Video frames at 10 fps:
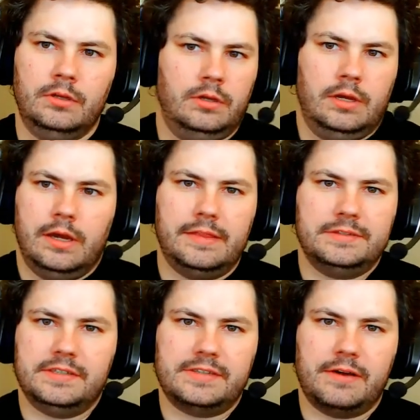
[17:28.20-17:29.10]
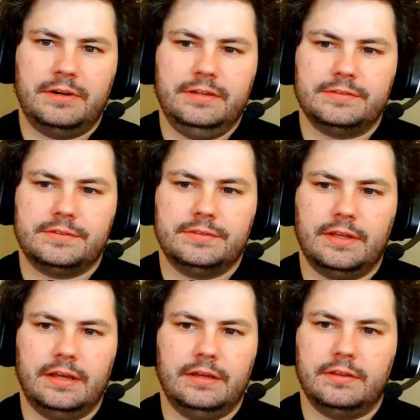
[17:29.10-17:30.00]
And that's just how it is.
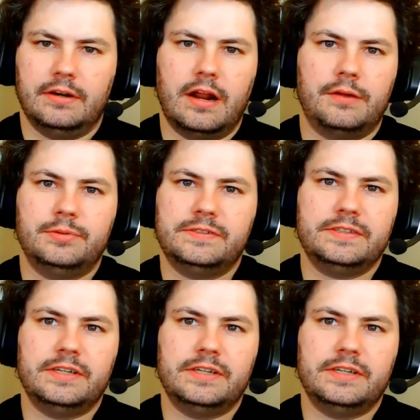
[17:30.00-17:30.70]
They're not in a position